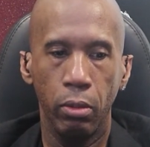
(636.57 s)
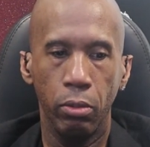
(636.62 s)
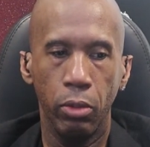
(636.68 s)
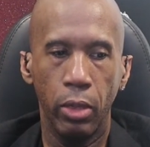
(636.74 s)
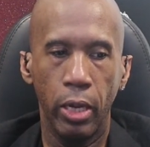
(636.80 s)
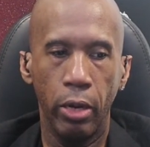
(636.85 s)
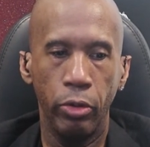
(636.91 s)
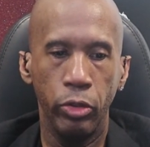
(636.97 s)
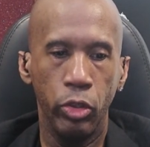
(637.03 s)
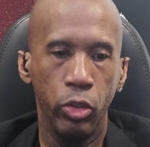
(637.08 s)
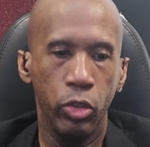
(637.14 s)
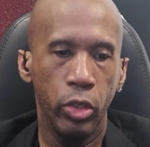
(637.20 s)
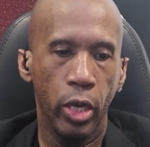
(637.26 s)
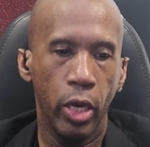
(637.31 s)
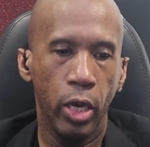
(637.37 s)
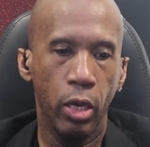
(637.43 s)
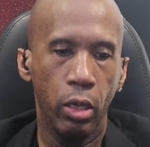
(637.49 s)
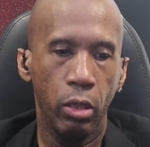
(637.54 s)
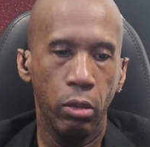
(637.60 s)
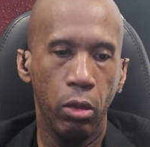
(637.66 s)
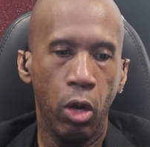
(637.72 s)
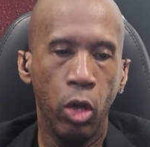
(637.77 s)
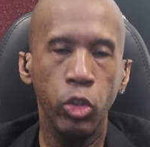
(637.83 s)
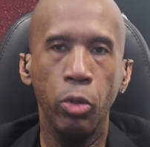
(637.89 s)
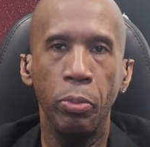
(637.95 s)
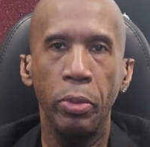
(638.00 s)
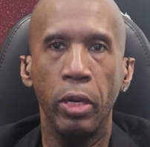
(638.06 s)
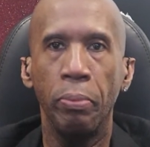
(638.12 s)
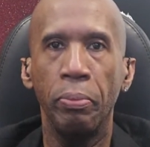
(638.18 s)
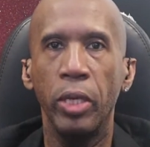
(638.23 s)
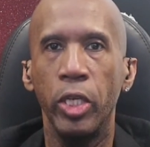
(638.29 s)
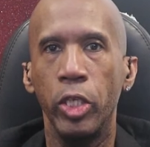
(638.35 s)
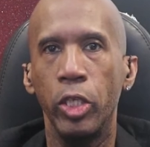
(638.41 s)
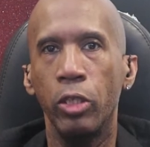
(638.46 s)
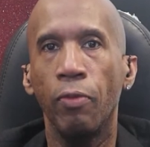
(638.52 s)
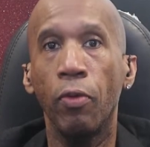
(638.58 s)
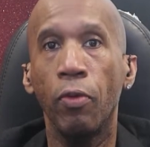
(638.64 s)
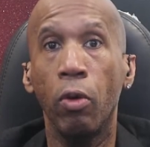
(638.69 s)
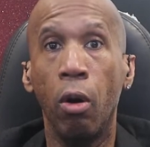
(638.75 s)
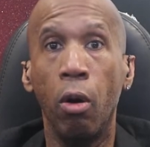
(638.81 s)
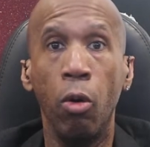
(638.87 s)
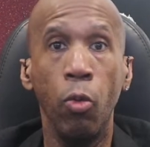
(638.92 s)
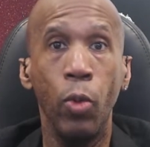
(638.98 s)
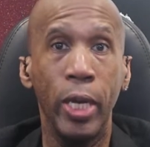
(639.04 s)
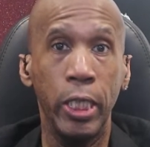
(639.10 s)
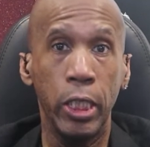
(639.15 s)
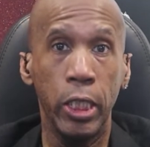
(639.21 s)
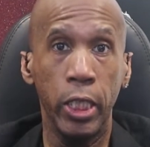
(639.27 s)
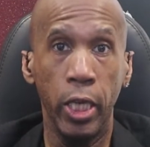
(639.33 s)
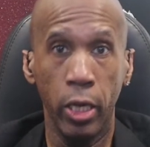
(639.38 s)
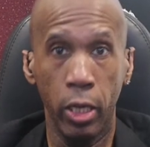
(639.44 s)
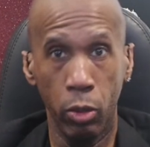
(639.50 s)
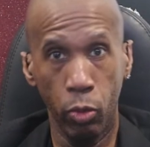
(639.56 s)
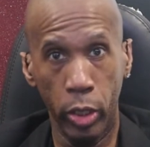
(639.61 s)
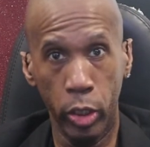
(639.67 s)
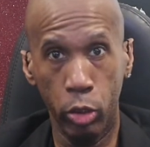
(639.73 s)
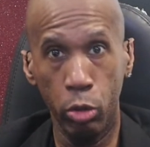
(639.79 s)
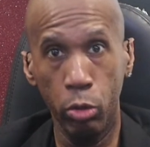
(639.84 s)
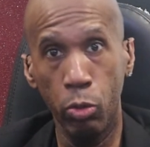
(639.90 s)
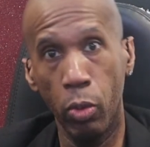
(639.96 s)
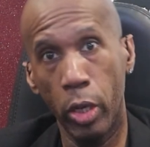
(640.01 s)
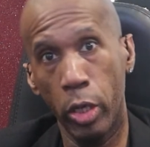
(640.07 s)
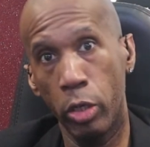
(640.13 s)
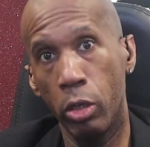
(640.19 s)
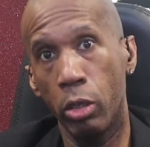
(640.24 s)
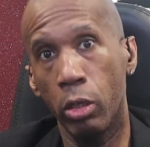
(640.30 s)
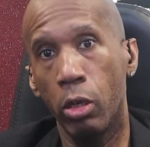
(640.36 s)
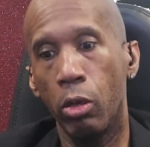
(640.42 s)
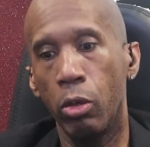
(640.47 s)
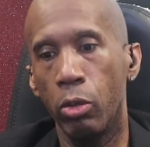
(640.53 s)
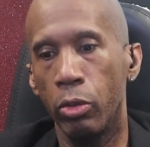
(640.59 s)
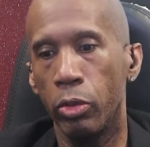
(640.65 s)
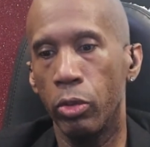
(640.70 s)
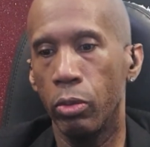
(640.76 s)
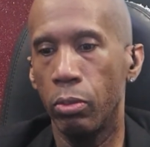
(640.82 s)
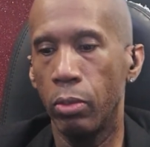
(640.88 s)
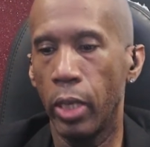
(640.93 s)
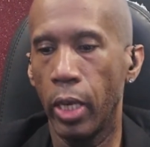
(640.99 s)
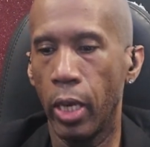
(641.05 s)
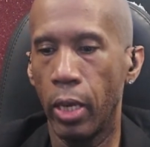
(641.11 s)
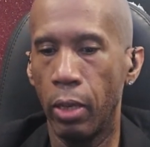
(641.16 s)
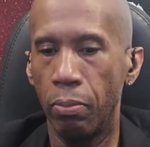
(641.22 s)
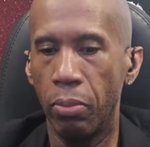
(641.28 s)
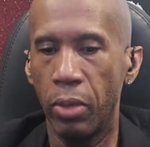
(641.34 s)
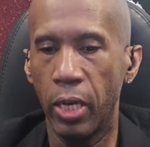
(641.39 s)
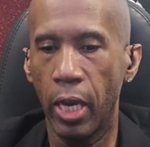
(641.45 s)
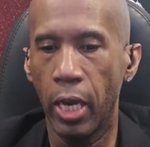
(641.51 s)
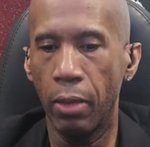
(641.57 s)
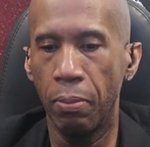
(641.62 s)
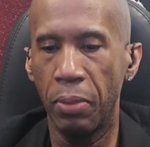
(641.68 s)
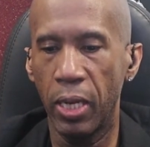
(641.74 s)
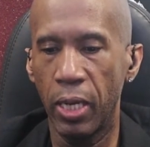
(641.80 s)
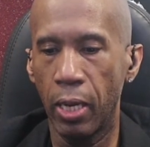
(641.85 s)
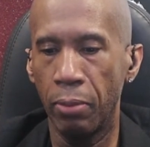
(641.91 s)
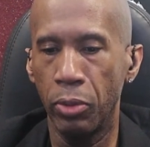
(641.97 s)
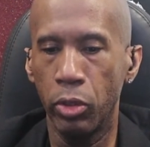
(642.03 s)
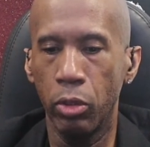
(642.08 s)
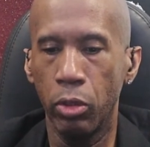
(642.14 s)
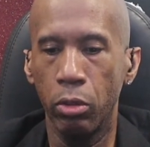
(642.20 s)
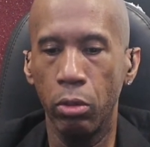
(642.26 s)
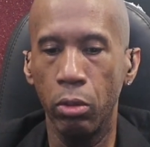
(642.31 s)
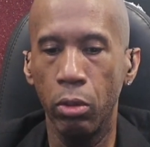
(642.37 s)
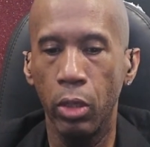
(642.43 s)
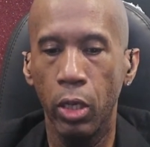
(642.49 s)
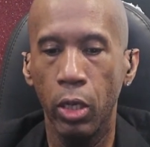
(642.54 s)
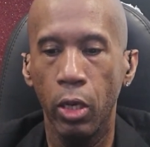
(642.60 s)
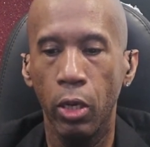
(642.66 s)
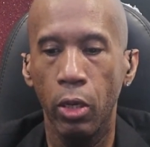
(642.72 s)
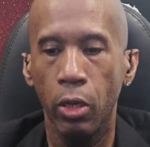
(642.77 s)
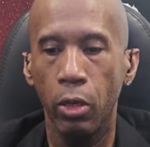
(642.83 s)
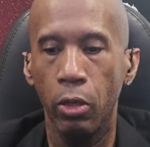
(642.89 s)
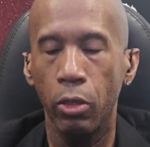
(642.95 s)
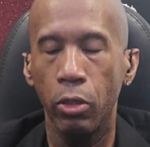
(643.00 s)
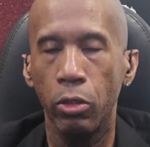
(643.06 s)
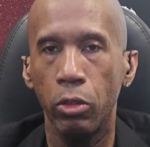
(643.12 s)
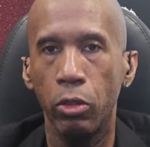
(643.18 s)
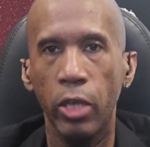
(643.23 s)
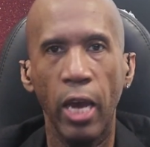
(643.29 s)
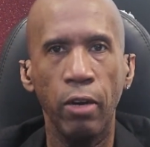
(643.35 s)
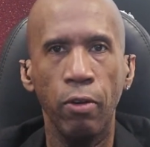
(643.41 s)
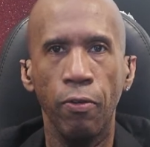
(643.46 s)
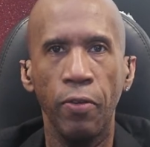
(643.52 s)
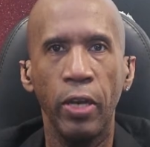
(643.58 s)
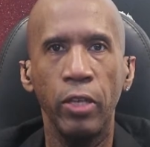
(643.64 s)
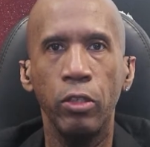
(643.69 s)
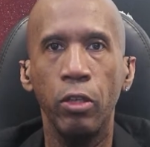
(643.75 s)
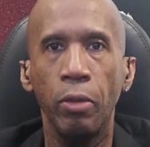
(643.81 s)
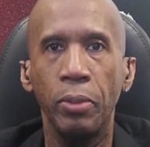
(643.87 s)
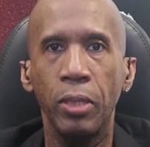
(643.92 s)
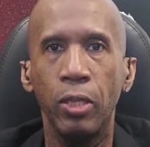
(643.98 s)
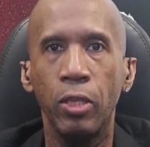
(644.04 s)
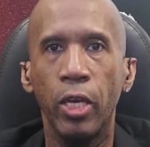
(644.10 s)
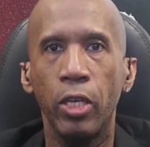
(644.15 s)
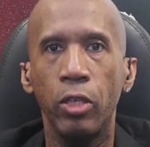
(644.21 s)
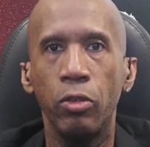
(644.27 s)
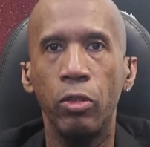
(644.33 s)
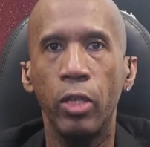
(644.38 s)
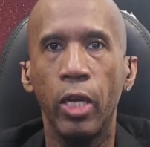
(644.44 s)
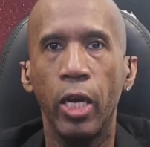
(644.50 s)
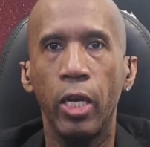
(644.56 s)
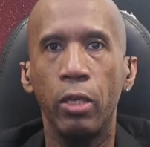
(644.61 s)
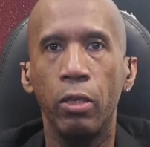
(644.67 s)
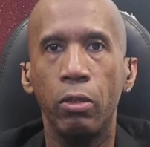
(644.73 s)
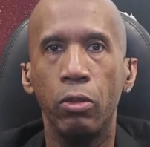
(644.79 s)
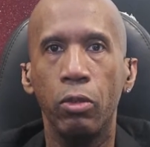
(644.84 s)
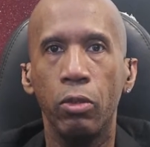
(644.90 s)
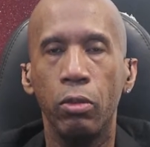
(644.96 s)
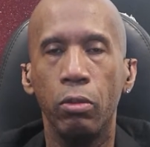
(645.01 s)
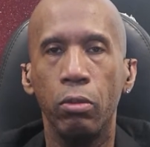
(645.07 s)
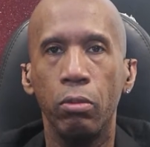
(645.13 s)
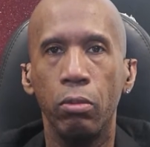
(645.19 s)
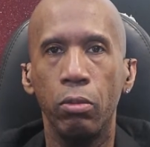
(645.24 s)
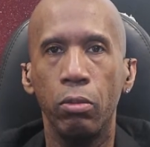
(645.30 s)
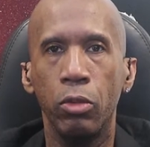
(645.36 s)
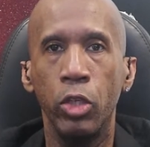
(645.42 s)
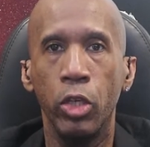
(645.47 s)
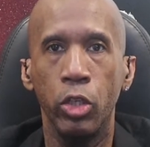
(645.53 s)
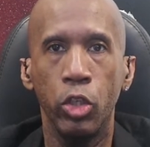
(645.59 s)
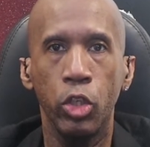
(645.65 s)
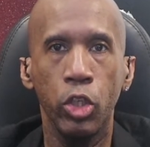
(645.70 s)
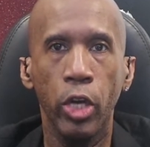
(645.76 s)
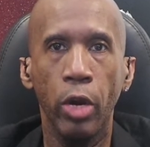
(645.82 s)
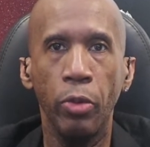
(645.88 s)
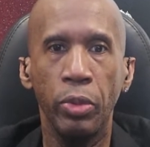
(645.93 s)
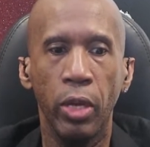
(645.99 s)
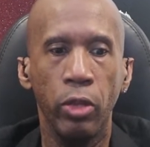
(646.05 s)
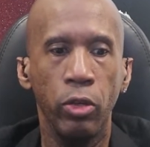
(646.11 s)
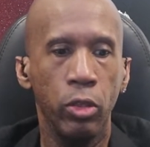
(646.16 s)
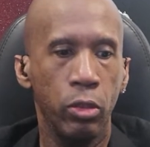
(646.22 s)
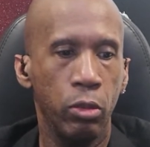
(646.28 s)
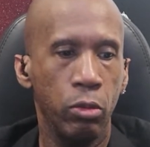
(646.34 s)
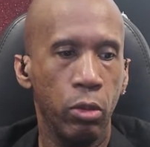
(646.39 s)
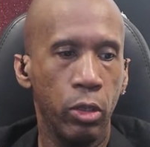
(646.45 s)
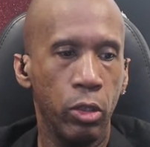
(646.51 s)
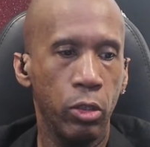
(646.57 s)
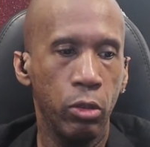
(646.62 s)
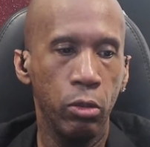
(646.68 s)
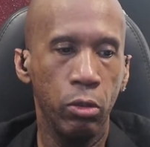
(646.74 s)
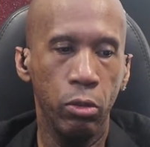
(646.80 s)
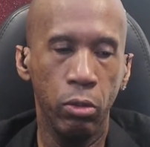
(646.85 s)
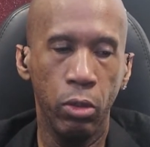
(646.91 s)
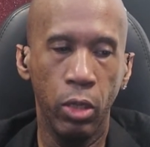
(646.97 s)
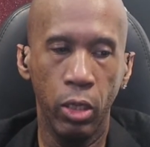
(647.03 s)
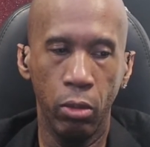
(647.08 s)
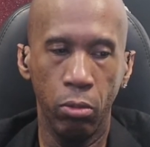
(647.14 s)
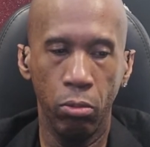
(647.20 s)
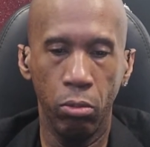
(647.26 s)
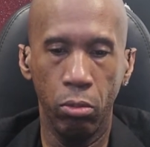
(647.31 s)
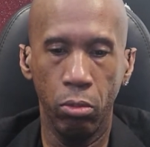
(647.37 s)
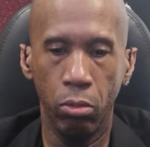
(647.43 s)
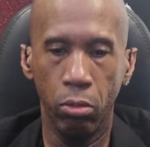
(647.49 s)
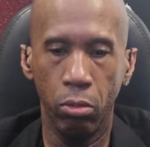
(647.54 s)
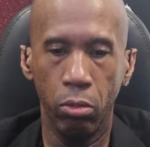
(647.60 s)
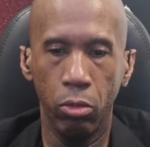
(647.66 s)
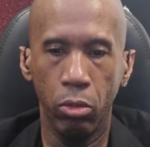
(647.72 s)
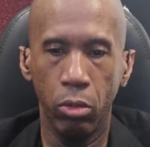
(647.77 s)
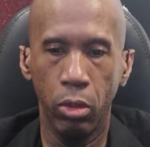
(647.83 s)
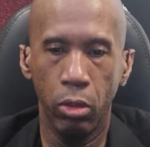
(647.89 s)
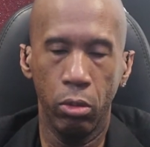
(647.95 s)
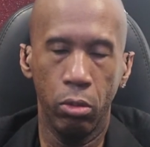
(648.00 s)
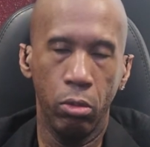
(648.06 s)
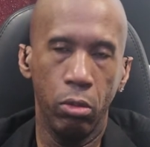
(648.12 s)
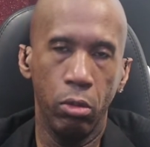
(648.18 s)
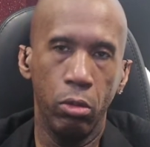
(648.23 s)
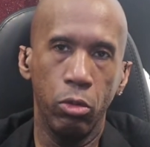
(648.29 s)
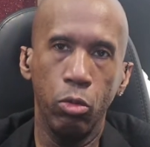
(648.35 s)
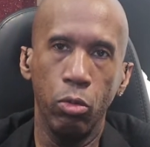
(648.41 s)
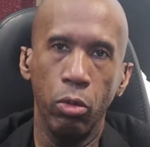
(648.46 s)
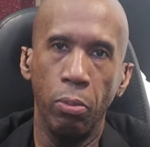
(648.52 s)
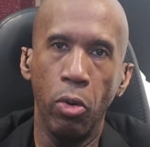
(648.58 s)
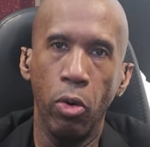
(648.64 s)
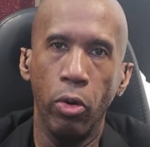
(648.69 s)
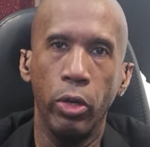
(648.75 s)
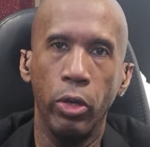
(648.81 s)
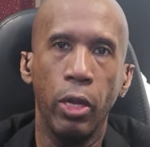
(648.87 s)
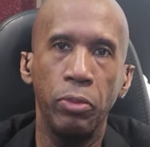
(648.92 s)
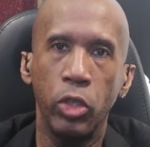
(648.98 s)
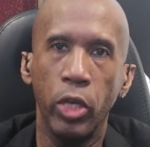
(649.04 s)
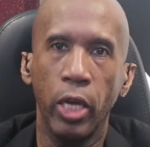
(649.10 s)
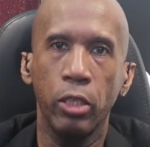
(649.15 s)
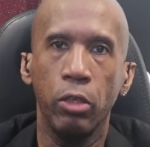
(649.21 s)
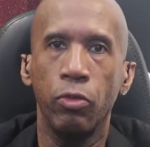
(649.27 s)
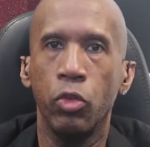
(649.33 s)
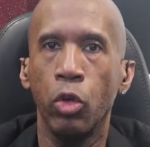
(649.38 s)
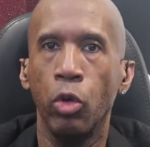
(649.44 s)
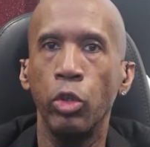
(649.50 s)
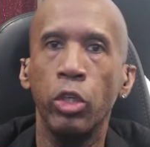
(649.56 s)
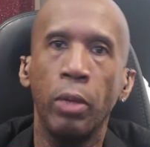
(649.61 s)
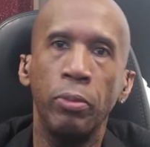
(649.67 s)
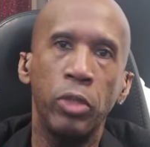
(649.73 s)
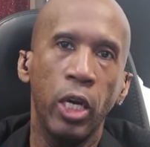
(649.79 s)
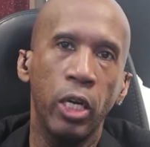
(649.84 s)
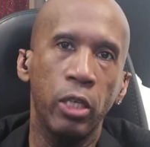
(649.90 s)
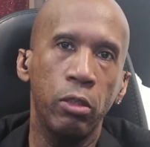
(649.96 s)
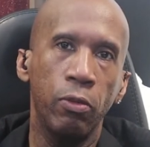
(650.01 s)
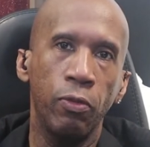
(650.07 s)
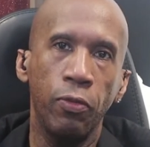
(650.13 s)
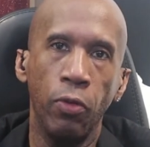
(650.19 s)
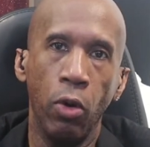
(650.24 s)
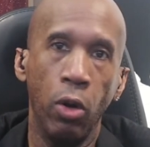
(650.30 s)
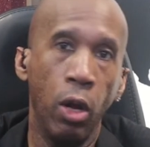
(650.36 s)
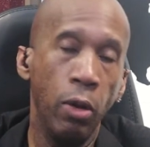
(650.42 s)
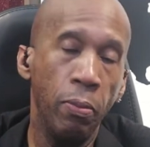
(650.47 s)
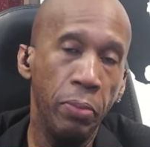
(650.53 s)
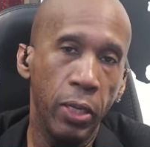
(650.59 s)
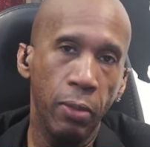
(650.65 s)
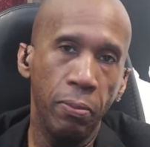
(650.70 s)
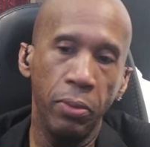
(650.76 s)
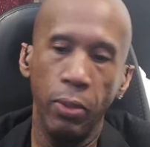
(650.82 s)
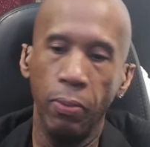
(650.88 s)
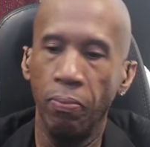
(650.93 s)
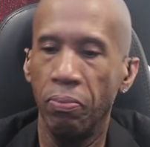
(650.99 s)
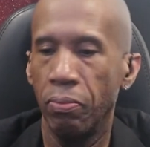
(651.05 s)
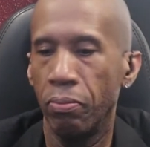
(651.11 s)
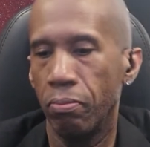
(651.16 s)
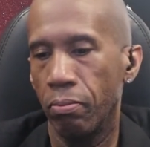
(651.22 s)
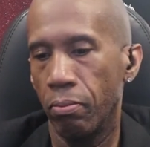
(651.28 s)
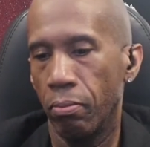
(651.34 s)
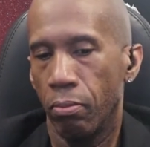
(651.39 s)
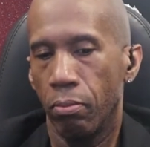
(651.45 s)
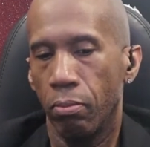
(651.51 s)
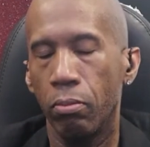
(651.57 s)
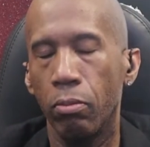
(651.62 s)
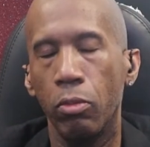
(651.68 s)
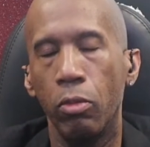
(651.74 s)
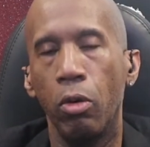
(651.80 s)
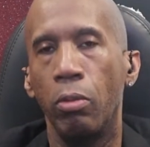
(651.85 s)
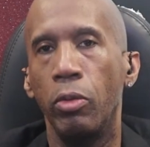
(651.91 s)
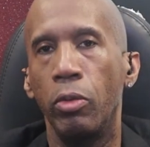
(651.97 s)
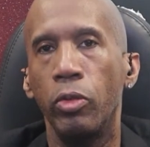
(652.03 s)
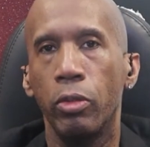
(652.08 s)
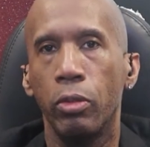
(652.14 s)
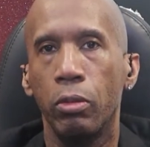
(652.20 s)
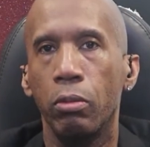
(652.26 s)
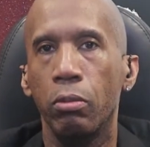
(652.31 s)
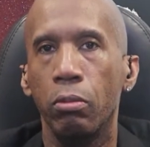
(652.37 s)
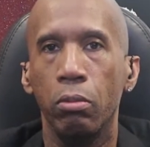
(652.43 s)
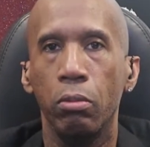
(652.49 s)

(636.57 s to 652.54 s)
how would you say, ultimate opinions of always getting what you want in your goals, and being able to sacrifice some of the things that you can share with others in order to get to a moral objective, social objective for all people, most